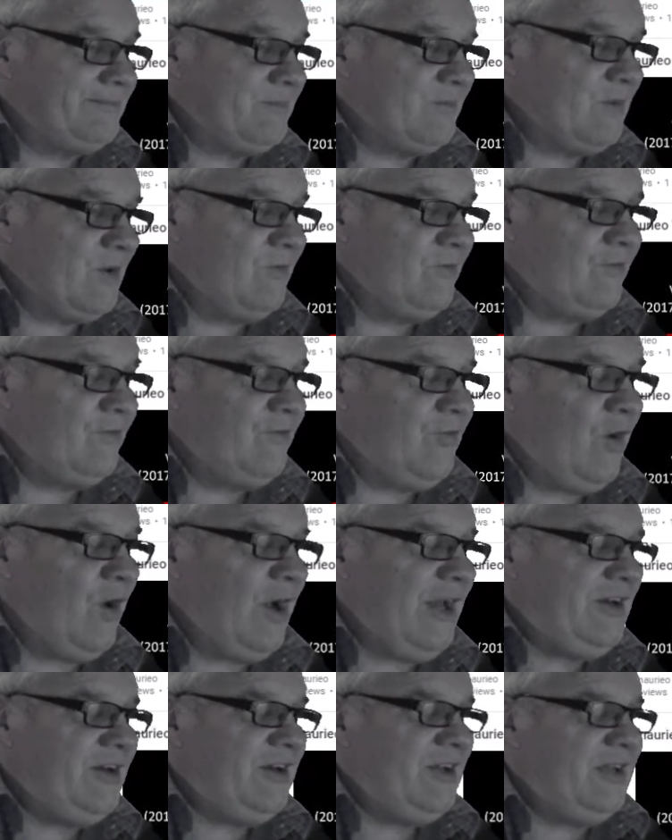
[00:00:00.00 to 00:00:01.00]

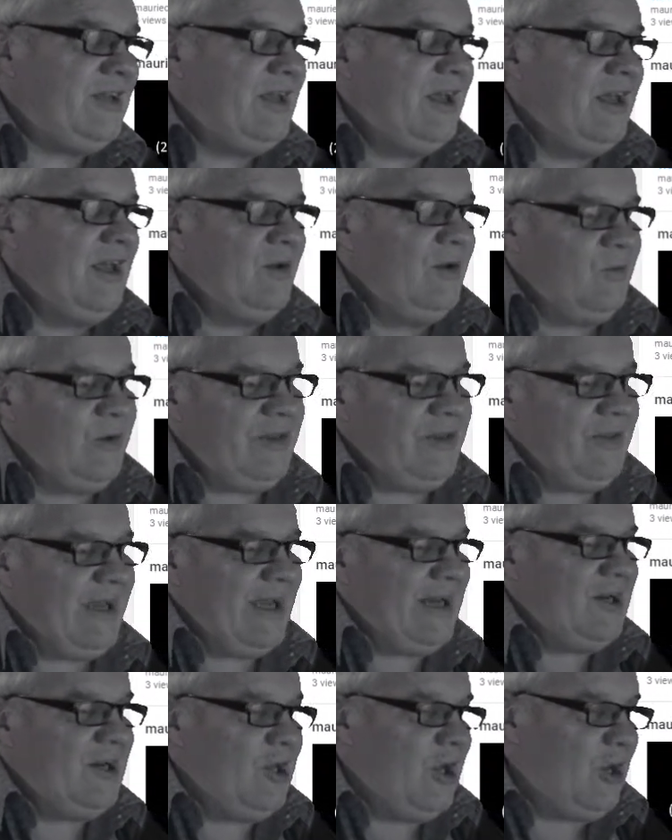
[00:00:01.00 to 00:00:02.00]
finding when they
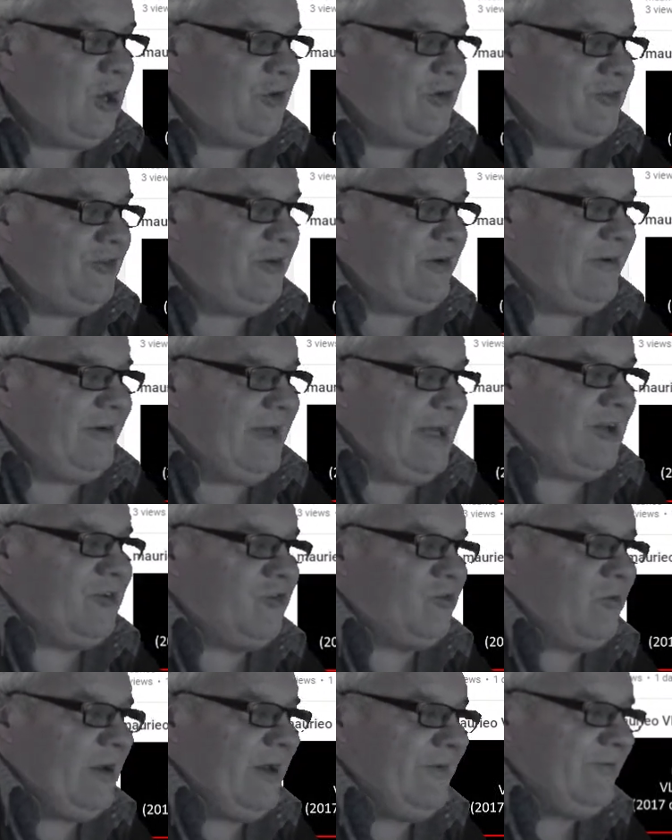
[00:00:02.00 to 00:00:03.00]
loaded their
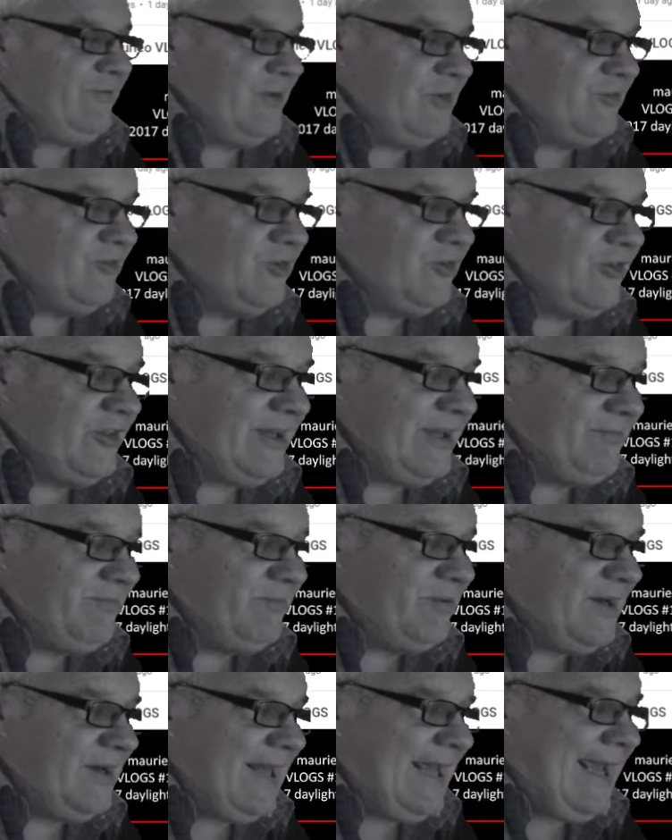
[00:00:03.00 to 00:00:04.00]
XREF into their
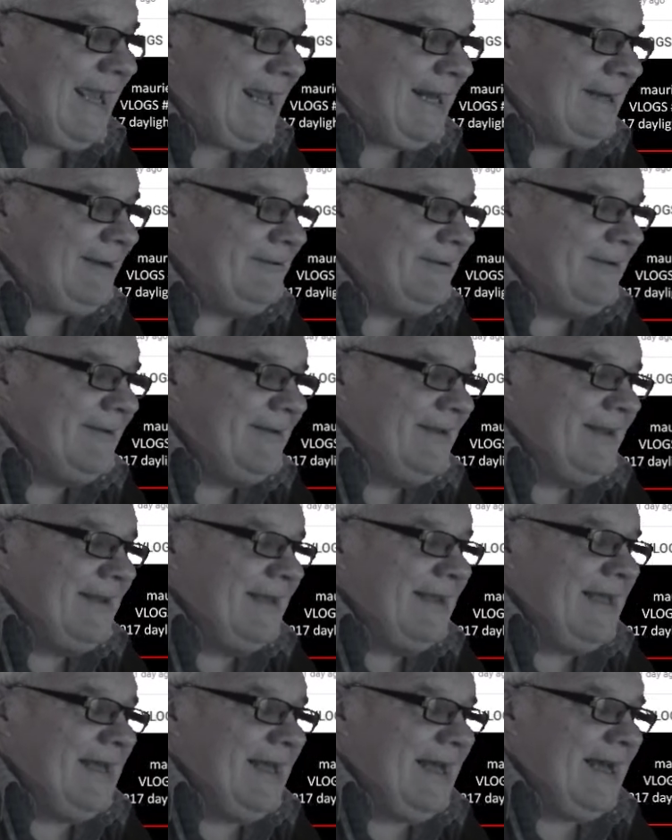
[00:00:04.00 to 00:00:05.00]
plan.
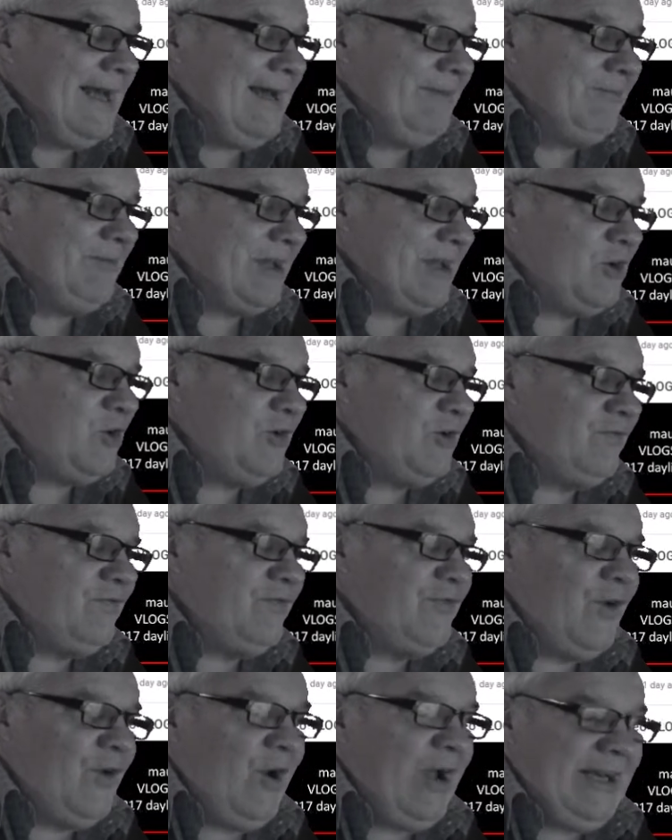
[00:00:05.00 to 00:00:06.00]
They couldn't
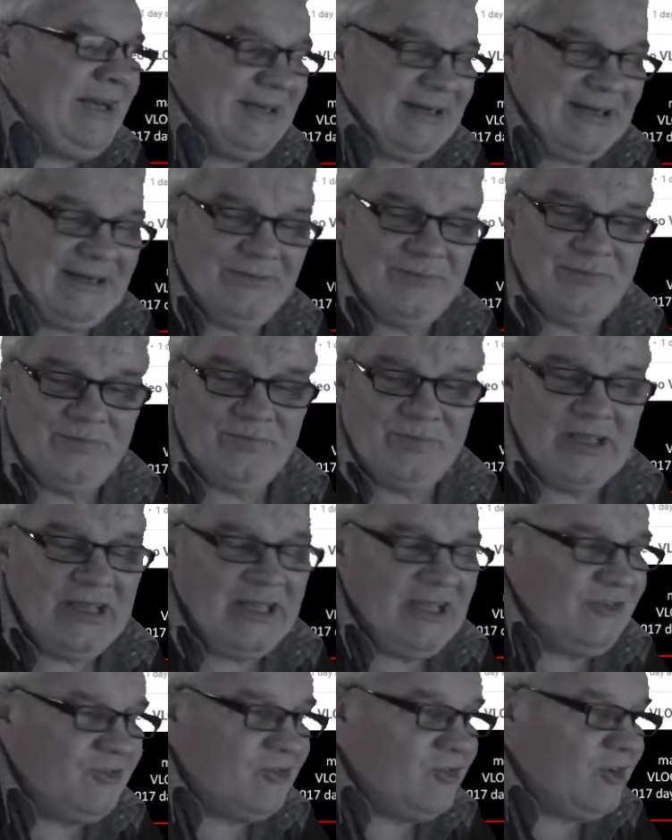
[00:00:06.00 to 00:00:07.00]
find it,
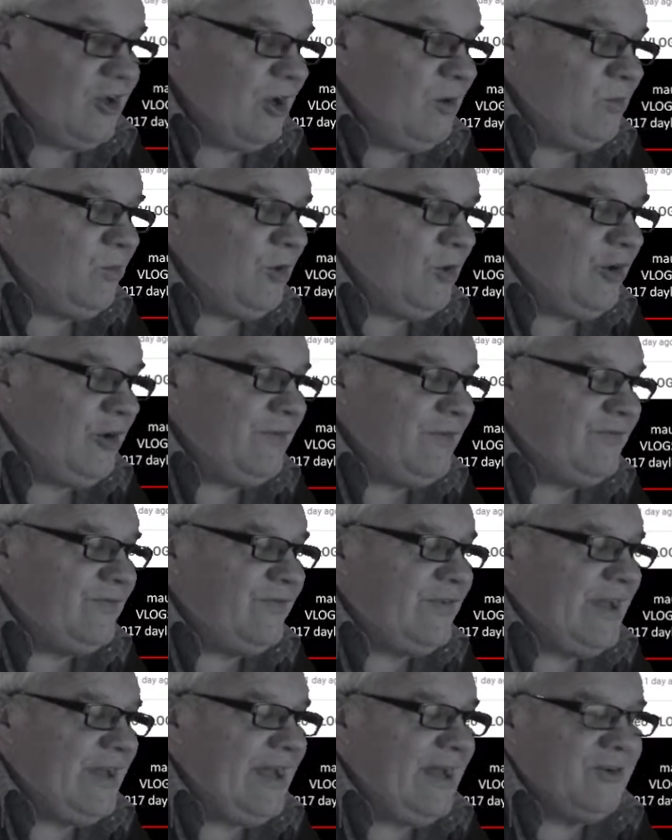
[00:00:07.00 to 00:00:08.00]
and so what I
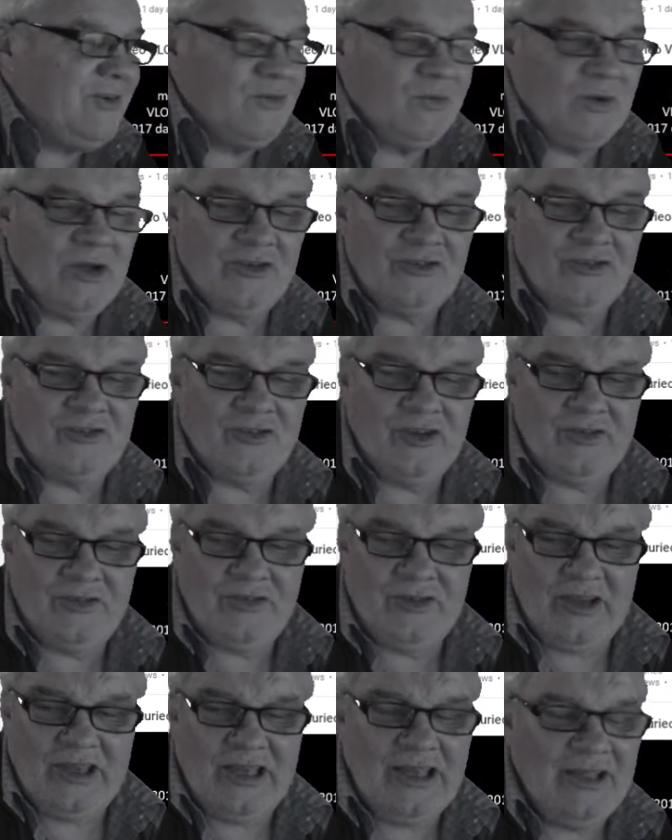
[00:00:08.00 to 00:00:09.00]
found was
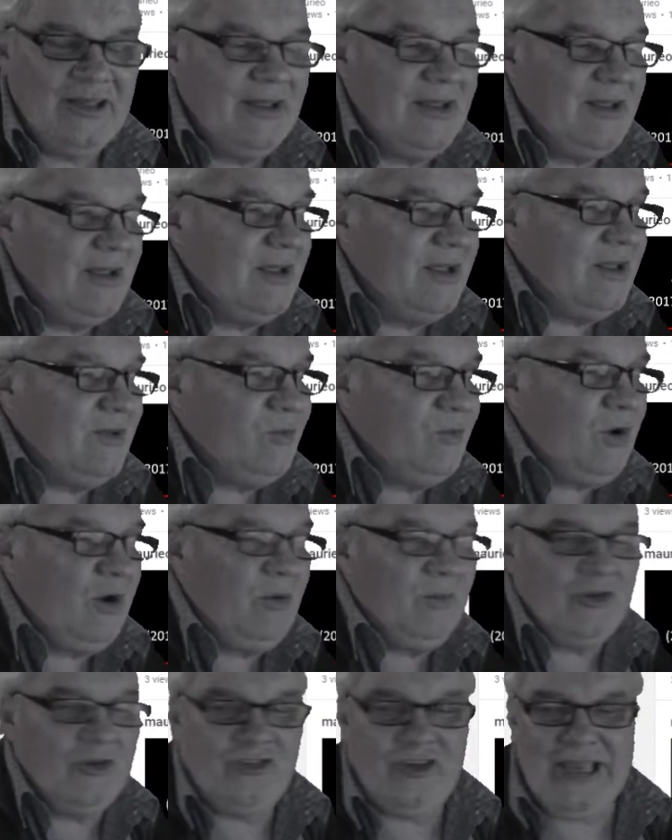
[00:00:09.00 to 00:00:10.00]
that what
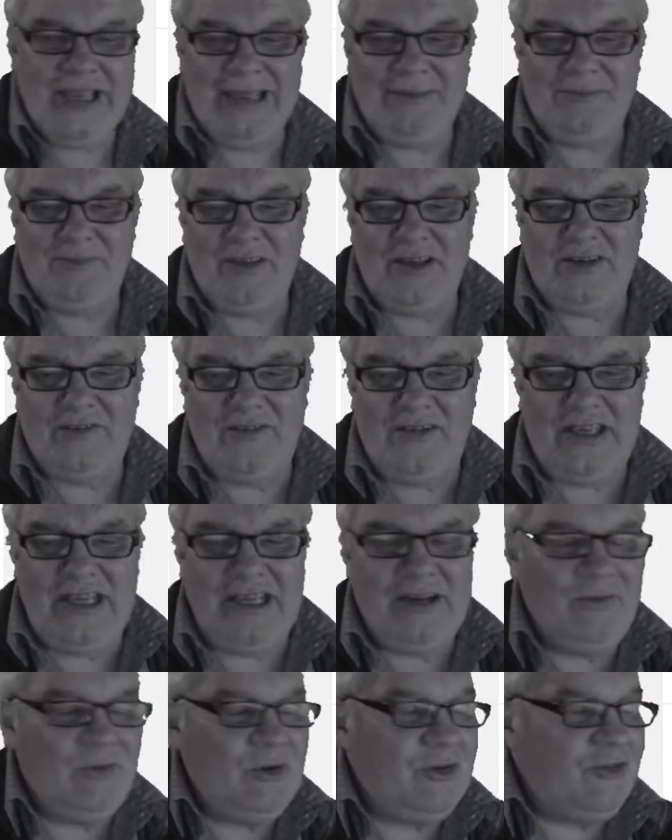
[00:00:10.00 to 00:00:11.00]
was happening
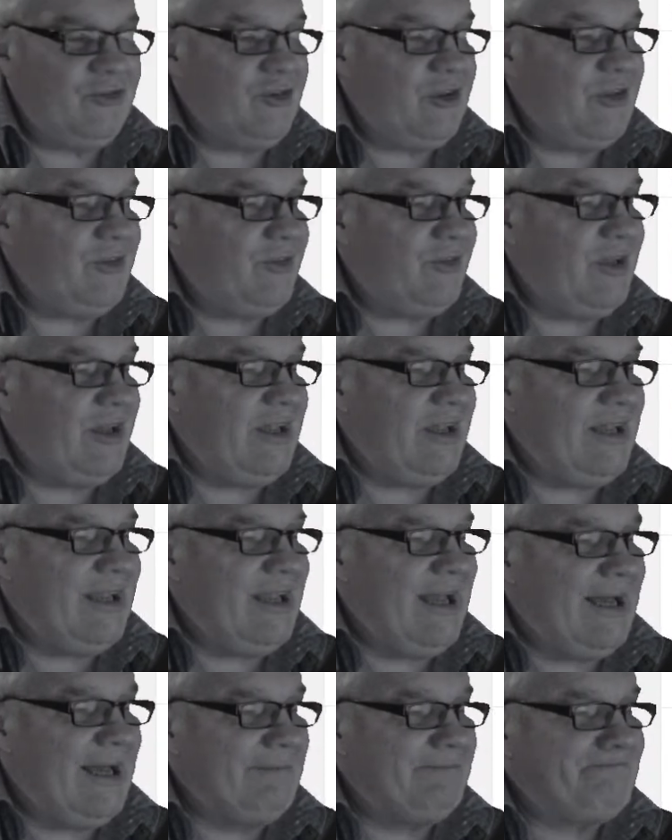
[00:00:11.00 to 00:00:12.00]
there was that
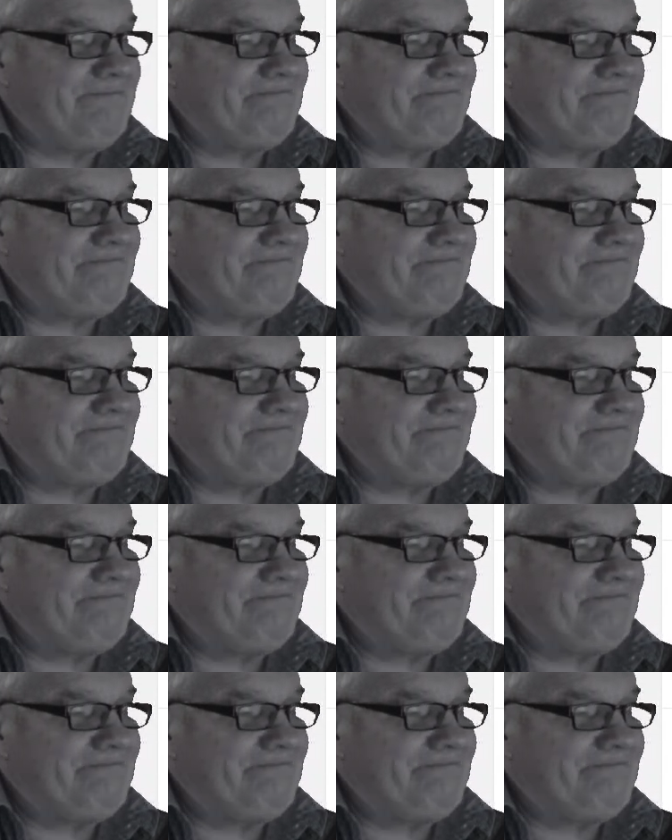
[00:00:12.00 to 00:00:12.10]
the